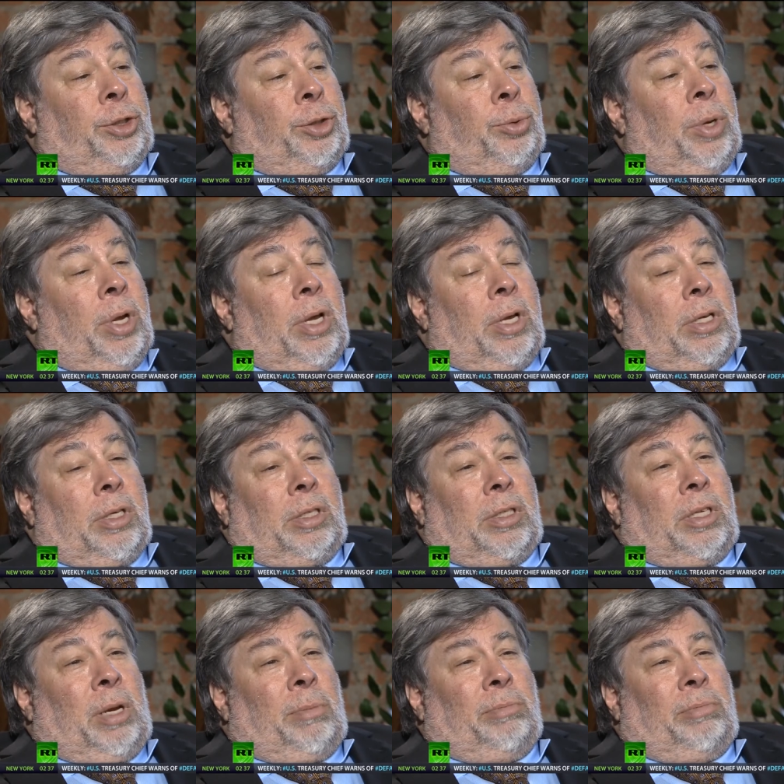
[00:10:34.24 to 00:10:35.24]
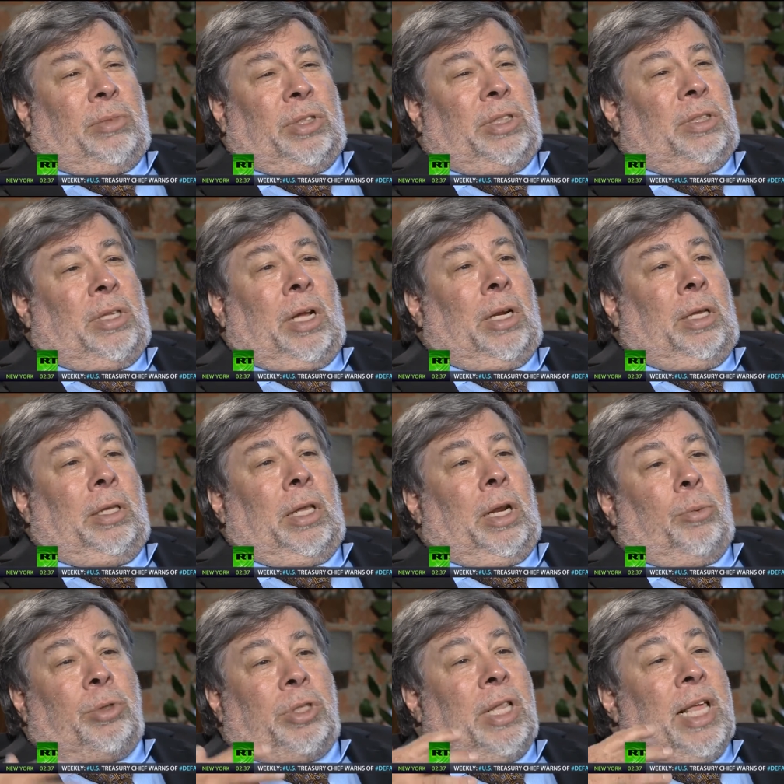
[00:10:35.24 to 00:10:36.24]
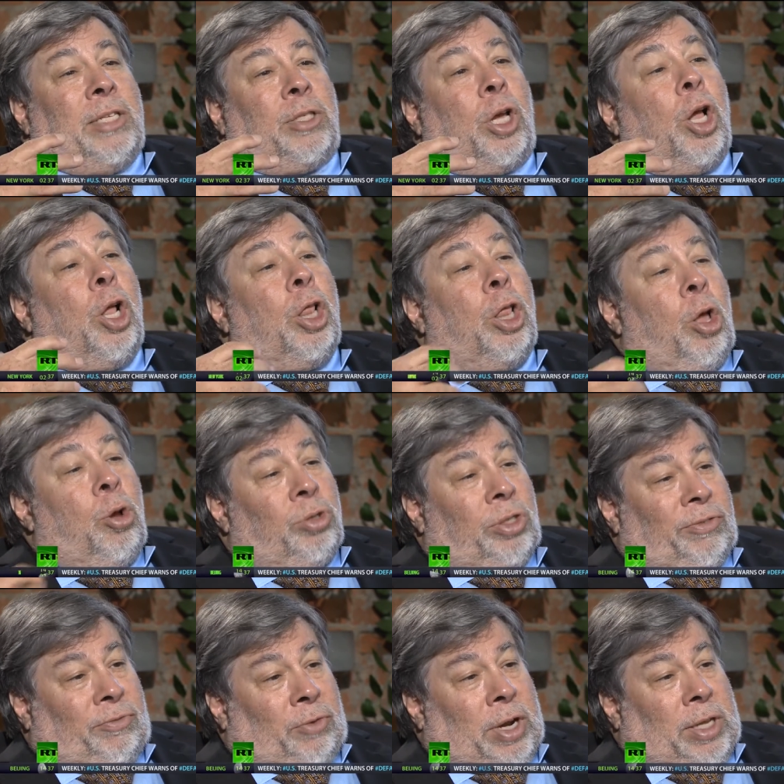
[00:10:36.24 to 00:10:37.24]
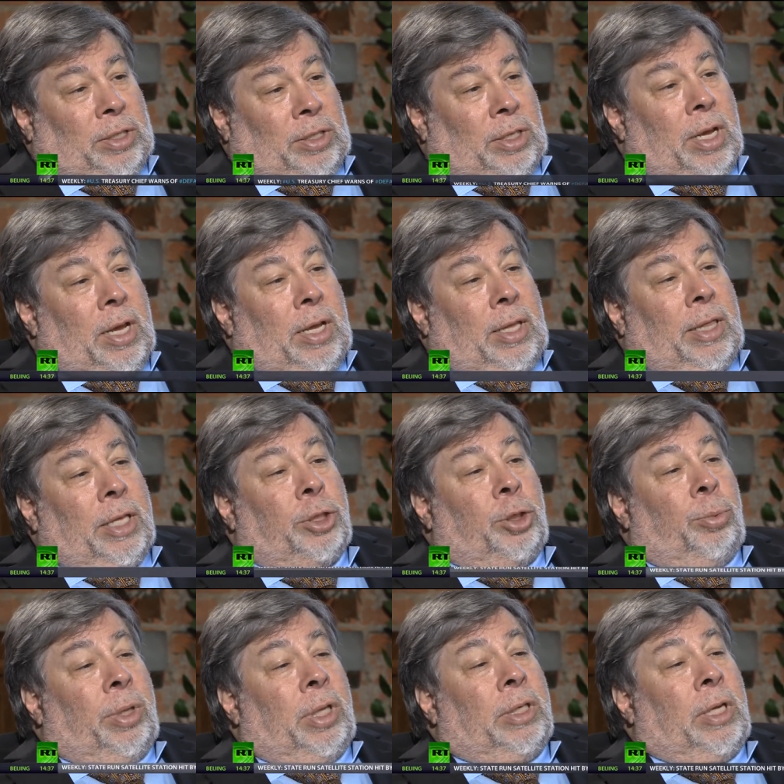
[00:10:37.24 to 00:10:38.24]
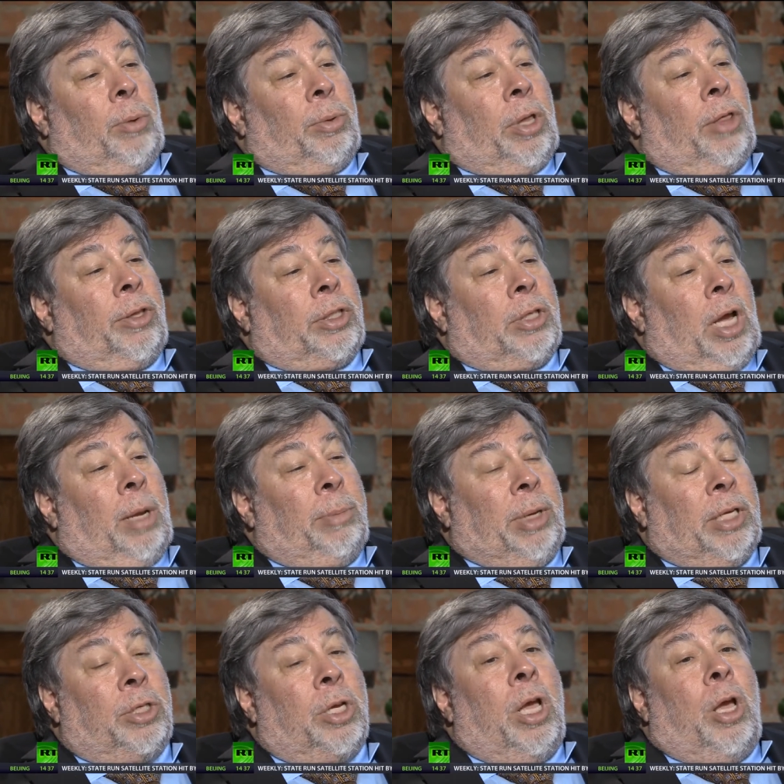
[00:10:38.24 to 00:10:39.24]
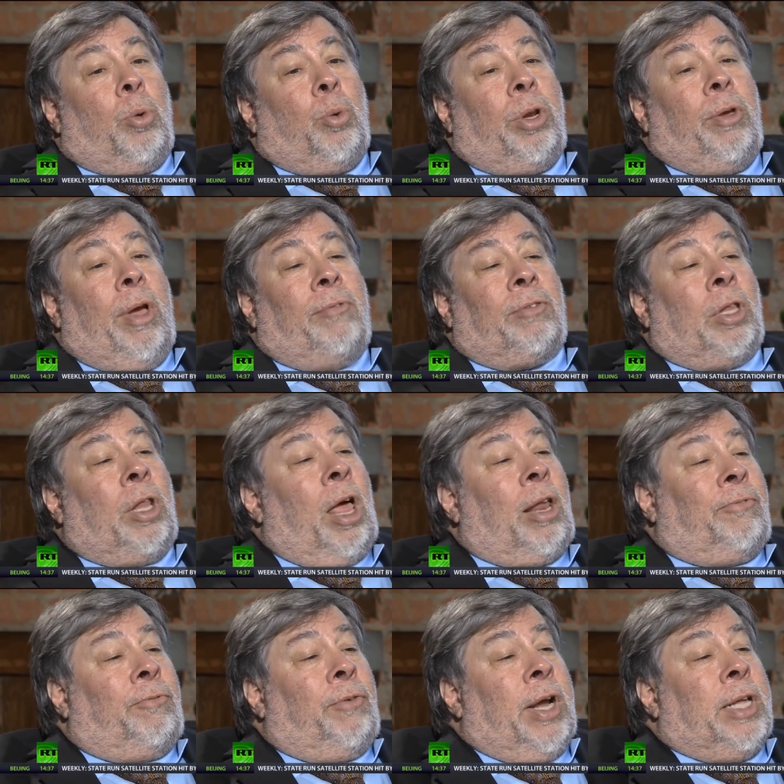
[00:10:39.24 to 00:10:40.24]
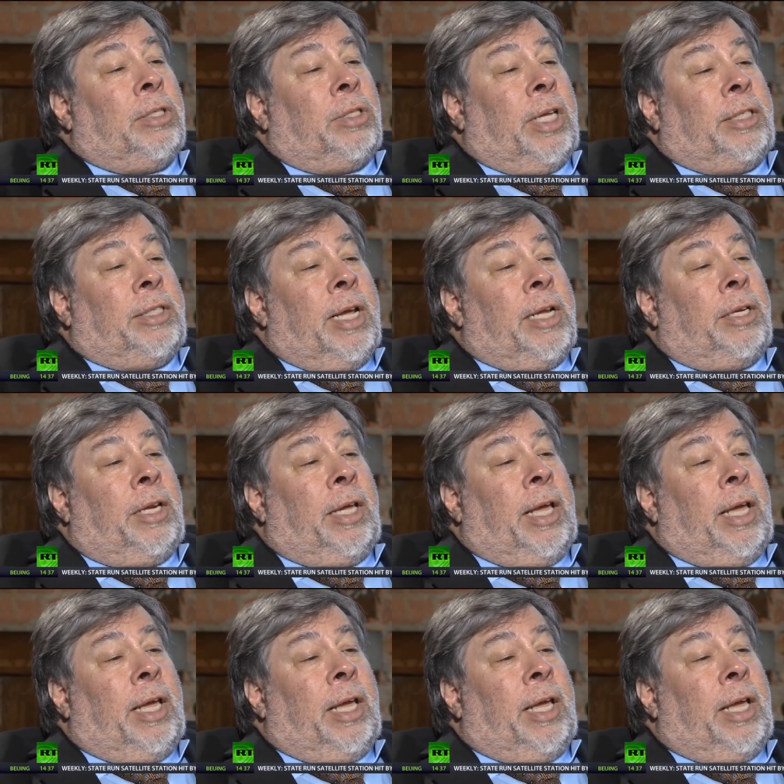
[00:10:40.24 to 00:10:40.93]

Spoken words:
to some study that it was less close friends that you really dealt with all the time, because when you have a lot of friends, they tend to